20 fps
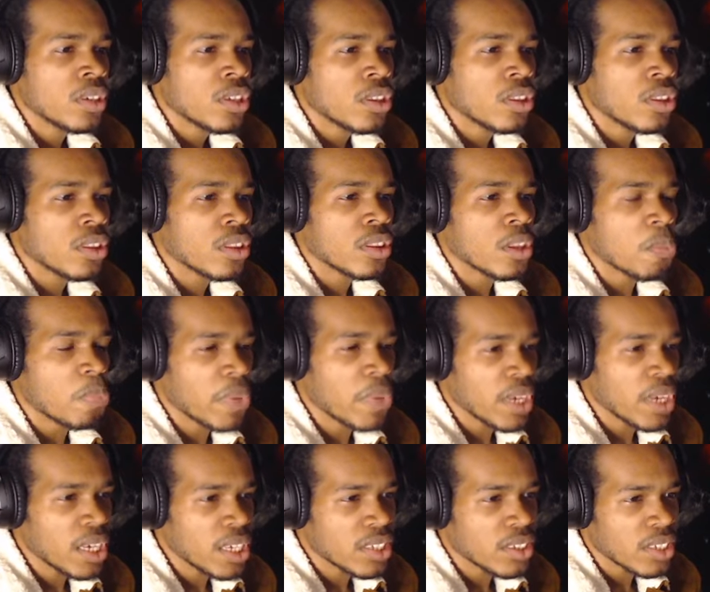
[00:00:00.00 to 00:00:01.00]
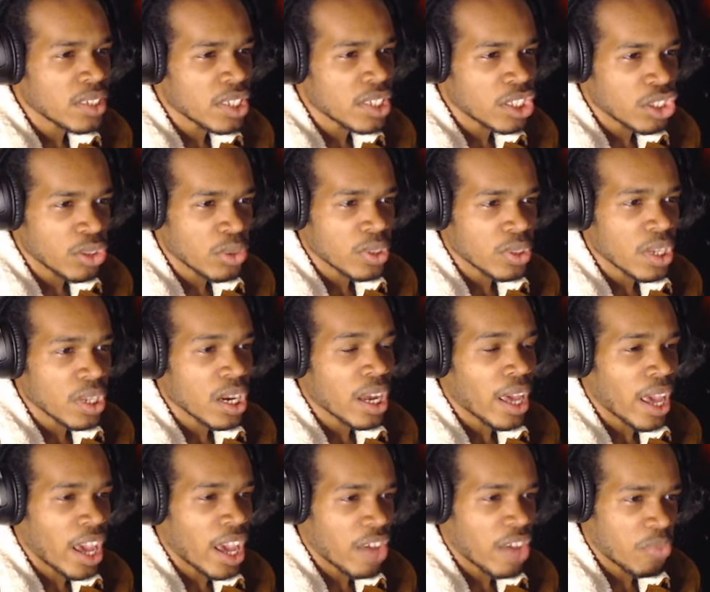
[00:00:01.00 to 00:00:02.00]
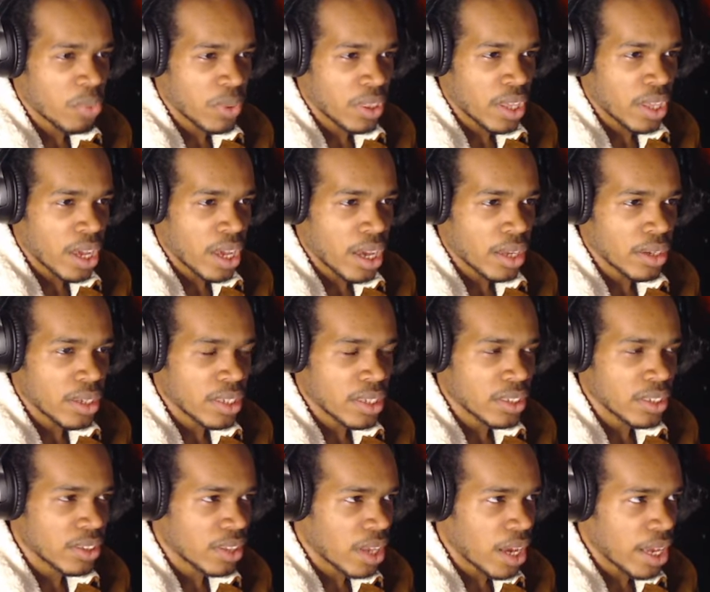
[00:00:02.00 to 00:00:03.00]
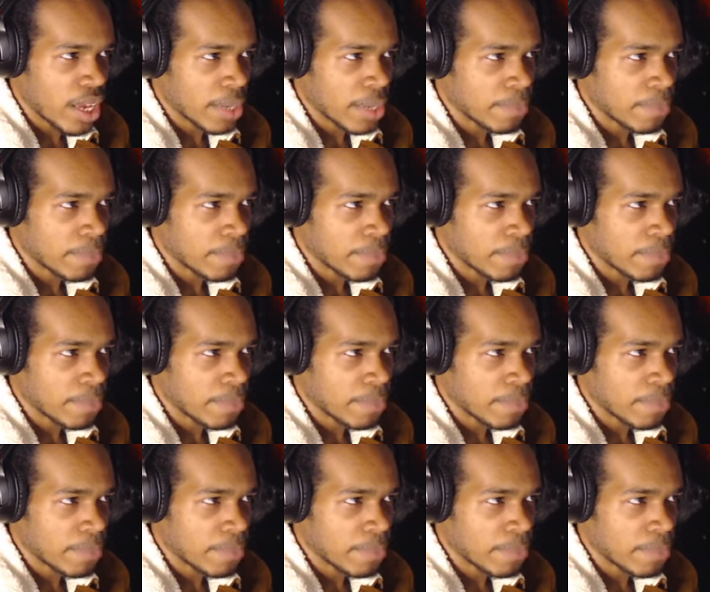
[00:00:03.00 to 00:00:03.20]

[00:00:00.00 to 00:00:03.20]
The biggest issues that I have with that is that